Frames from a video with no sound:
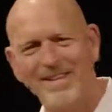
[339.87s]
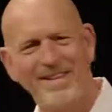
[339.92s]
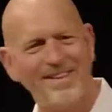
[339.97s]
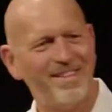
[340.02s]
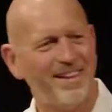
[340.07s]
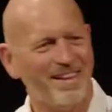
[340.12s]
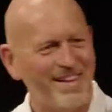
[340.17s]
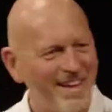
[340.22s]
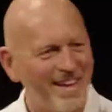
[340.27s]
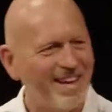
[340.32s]

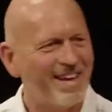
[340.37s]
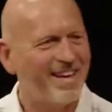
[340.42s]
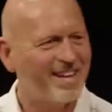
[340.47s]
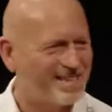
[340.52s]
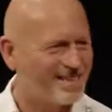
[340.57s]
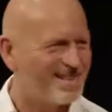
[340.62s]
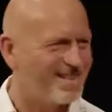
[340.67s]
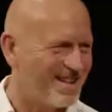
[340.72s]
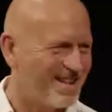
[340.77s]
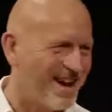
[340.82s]
The king is
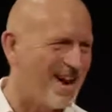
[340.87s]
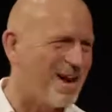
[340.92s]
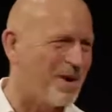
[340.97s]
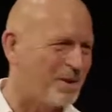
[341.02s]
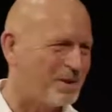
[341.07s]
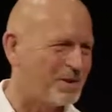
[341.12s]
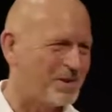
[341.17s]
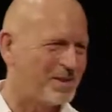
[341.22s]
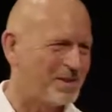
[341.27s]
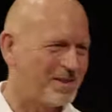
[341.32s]
in the
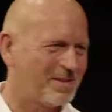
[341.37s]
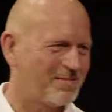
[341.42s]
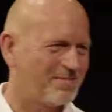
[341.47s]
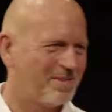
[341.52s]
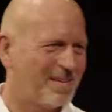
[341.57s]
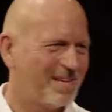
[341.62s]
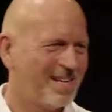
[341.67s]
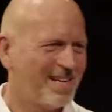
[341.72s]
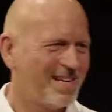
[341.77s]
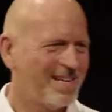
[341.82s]
house.
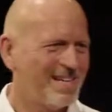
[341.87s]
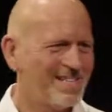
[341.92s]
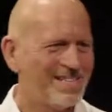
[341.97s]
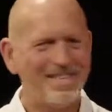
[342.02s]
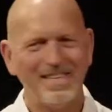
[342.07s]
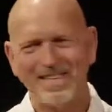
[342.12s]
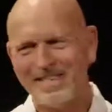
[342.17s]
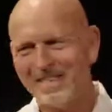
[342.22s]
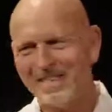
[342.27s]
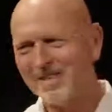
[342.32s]
See,
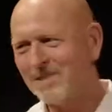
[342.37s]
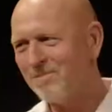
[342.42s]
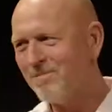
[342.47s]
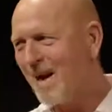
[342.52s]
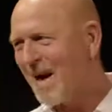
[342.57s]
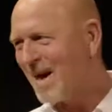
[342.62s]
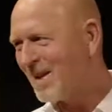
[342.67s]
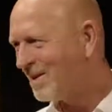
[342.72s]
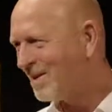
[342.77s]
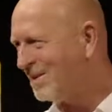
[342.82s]
it doesn't
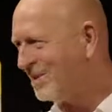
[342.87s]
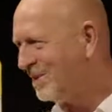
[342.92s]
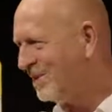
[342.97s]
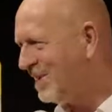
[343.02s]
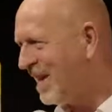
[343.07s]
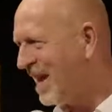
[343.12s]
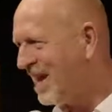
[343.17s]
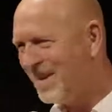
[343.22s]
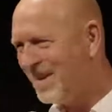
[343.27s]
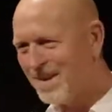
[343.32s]
matter who's
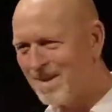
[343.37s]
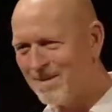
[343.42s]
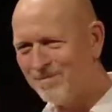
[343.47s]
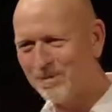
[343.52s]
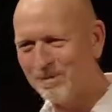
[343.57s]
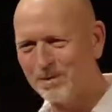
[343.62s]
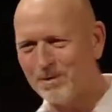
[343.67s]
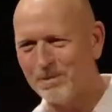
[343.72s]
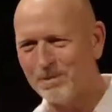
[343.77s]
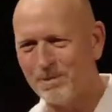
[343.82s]
standing up
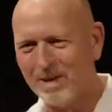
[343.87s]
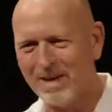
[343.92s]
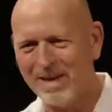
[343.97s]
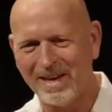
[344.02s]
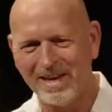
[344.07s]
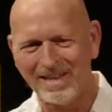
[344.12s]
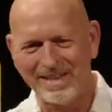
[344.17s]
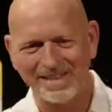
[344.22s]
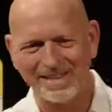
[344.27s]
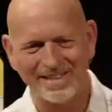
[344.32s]
here
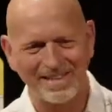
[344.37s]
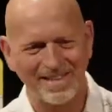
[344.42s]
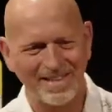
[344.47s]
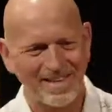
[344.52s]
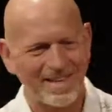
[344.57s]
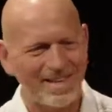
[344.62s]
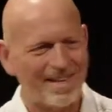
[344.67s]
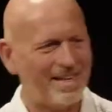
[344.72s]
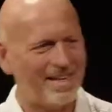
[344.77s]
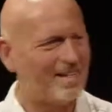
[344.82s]
speaking.
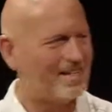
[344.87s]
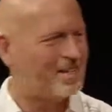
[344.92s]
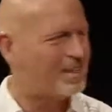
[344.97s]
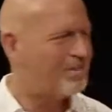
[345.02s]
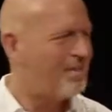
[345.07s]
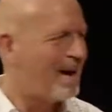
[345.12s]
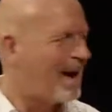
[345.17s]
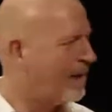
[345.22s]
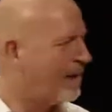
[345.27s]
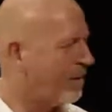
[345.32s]
It doesn't
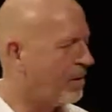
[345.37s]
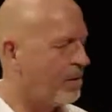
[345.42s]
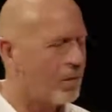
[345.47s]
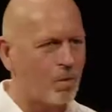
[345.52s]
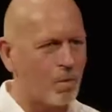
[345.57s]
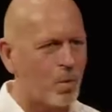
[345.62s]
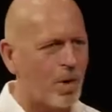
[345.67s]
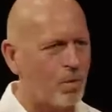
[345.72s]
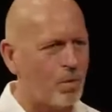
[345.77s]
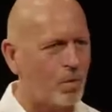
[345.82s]
matter
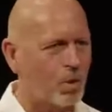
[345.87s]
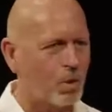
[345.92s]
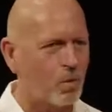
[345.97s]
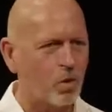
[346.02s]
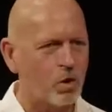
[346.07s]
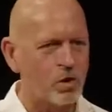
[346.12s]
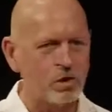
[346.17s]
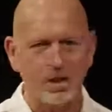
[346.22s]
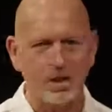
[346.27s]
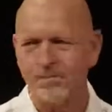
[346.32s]
what we're
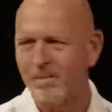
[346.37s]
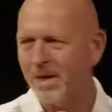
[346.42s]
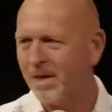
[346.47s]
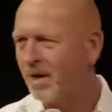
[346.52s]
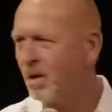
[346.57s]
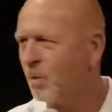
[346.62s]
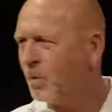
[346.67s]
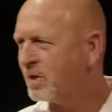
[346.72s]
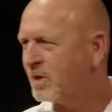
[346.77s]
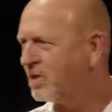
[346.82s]
worshiping
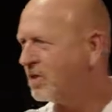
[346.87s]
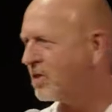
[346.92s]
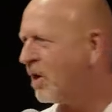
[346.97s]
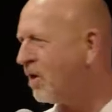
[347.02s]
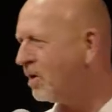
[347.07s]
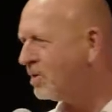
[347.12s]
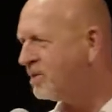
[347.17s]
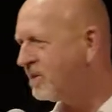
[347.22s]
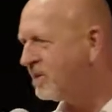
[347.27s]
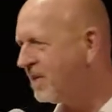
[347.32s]
or what
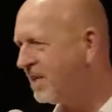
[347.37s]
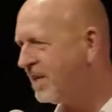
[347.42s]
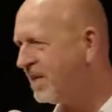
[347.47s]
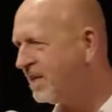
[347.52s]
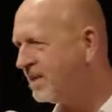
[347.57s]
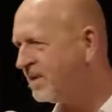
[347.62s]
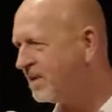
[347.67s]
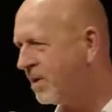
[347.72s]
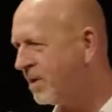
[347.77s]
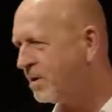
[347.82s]
songs it
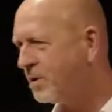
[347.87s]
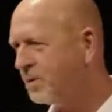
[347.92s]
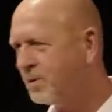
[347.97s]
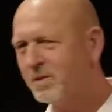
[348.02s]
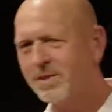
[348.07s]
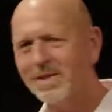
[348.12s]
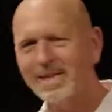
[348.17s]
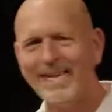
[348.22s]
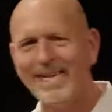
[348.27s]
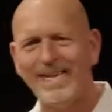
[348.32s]
is or who's
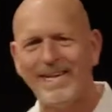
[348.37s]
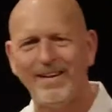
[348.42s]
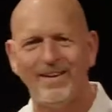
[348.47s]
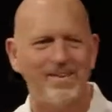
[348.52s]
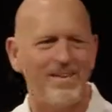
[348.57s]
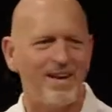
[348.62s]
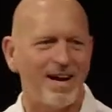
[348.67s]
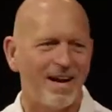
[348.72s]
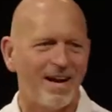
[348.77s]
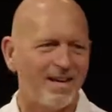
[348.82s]
leading or
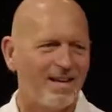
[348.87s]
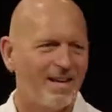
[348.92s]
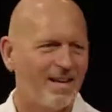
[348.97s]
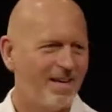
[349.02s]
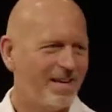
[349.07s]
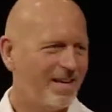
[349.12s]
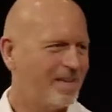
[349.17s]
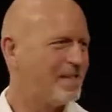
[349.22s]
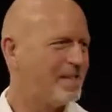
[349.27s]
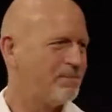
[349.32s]
not.
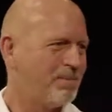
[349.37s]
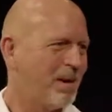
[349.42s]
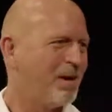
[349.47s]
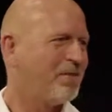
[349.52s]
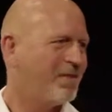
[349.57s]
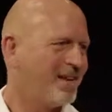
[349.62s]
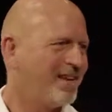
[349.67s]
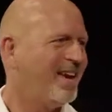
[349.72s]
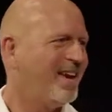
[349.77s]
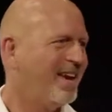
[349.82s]
It's about
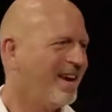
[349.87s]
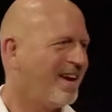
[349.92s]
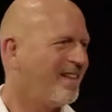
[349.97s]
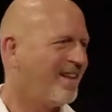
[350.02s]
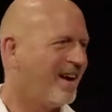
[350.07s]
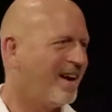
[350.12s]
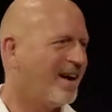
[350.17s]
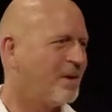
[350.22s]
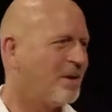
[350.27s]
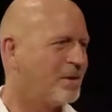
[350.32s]
the king in the
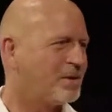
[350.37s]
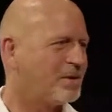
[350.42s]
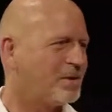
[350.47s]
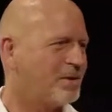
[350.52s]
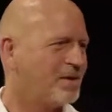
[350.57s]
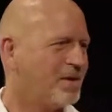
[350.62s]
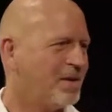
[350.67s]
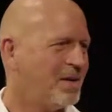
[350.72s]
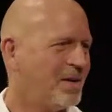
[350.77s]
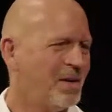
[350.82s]
house.
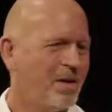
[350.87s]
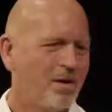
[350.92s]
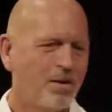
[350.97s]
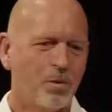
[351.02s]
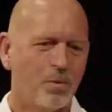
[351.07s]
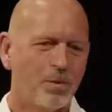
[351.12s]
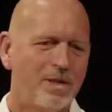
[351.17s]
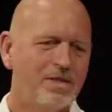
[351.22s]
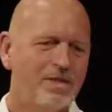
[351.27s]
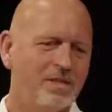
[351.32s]
The
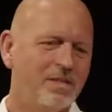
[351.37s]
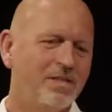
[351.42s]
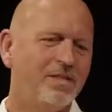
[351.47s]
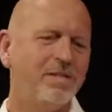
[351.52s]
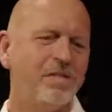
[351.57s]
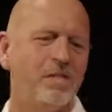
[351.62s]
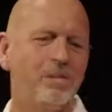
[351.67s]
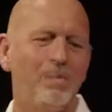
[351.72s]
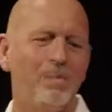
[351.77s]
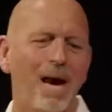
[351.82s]
reasons
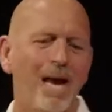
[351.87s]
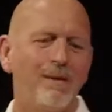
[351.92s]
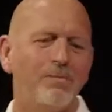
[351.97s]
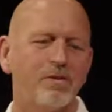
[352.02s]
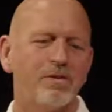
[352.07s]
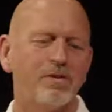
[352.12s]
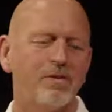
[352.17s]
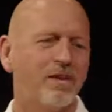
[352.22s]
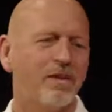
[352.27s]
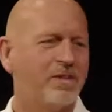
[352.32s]
these Bible
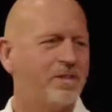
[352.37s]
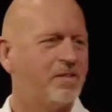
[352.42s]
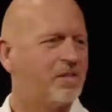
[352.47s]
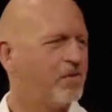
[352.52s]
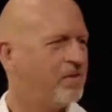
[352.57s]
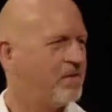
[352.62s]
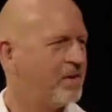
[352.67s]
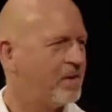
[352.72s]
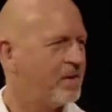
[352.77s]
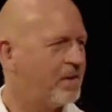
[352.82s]
studies are
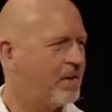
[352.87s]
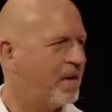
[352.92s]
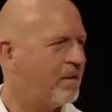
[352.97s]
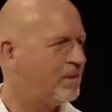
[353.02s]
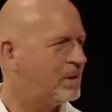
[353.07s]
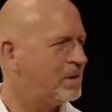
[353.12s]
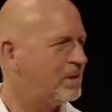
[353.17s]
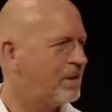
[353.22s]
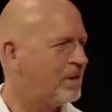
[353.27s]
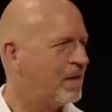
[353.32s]
filling up
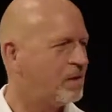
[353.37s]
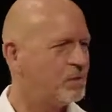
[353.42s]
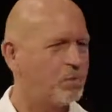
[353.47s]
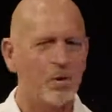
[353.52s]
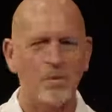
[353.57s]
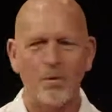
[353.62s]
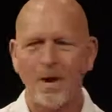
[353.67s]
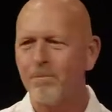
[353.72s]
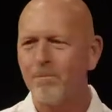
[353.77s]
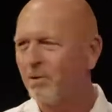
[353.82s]
is because we
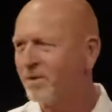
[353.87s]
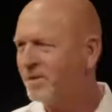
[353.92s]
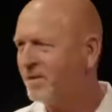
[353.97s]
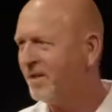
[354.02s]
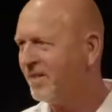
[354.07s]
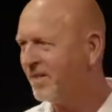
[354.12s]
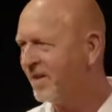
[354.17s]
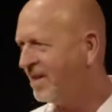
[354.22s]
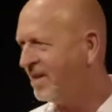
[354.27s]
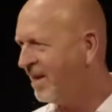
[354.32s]

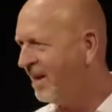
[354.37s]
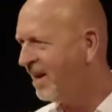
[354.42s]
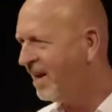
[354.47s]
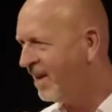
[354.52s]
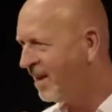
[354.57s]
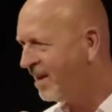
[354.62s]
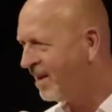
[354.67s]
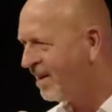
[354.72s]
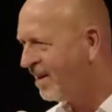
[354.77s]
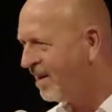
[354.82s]
represent the king.
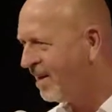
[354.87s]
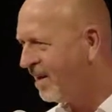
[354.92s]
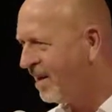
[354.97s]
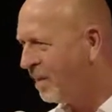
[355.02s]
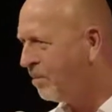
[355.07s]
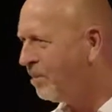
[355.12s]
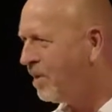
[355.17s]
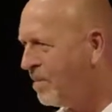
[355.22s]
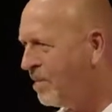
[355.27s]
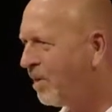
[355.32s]

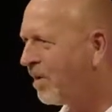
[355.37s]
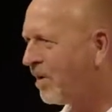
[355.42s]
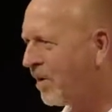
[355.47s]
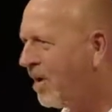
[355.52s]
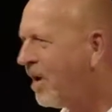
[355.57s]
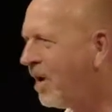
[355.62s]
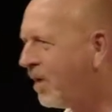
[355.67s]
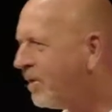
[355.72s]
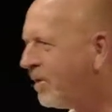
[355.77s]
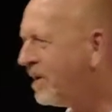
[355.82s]
And people are
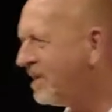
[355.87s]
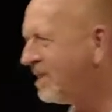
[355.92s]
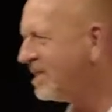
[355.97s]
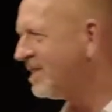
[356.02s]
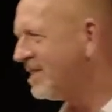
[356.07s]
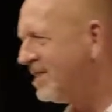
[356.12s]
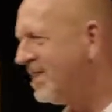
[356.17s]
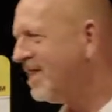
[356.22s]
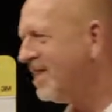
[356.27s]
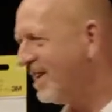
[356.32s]
hungry to
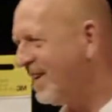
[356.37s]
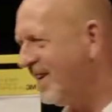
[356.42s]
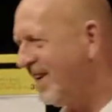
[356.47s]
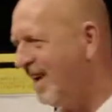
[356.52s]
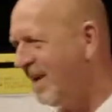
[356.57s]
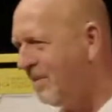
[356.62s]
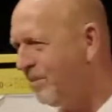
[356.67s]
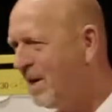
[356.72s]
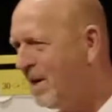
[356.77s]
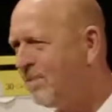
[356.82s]
see the
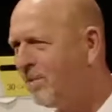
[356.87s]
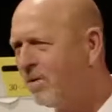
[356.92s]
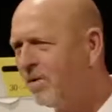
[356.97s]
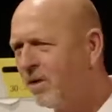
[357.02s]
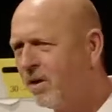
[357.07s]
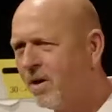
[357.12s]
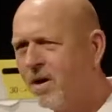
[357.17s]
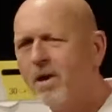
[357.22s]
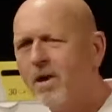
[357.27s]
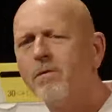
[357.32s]
king. People
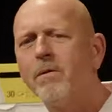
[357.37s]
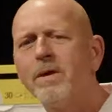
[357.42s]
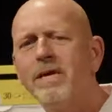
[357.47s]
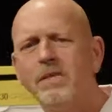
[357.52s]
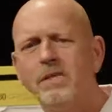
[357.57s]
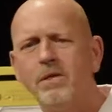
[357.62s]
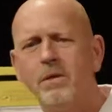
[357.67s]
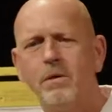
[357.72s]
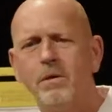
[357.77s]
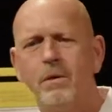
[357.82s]
are hungry
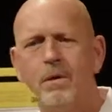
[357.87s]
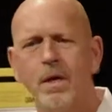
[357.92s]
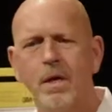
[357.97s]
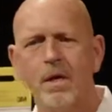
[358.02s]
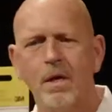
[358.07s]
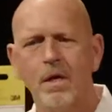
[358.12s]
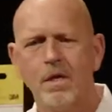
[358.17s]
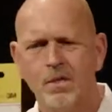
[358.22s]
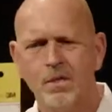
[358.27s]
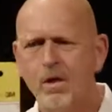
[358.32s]
to,
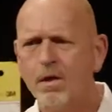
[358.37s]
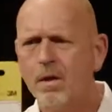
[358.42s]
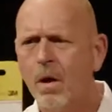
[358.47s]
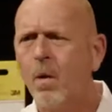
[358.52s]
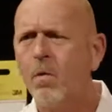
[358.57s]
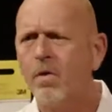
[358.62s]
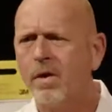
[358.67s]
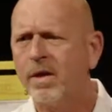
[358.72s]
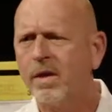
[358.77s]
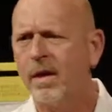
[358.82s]
to know
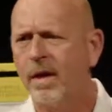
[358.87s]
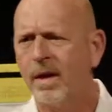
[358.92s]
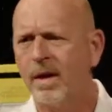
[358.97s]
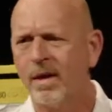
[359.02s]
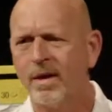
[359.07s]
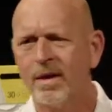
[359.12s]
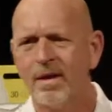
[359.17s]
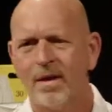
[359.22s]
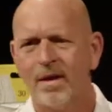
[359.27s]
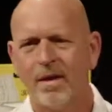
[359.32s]
the king.
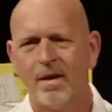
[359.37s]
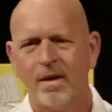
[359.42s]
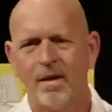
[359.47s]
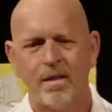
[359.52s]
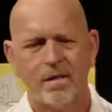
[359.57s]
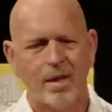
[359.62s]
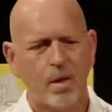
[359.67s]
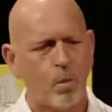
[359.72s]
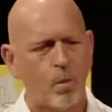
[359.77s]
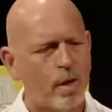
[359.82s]

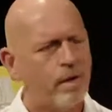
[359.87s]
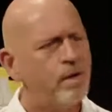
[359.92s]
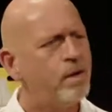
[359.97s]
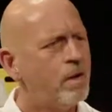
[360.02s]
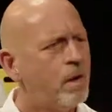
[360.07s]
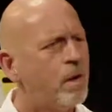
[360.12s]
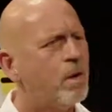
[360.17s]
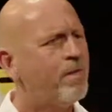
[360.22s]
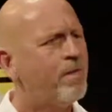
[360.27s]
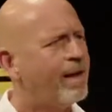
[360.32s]
They want to
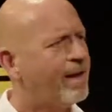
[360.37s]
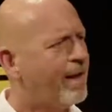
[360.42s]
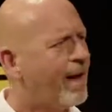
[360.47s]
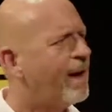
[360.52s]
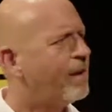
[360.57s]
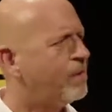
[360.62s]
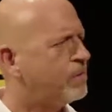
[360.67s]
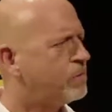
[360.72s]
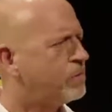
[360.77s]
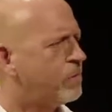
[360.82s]
know that
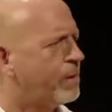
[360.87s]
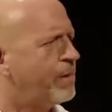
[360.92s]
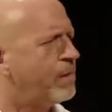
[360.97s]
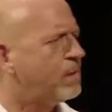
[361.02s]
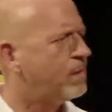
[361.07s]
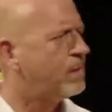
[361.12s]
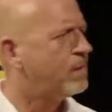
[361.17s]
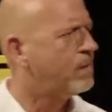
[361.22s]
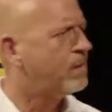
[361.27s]
God is real.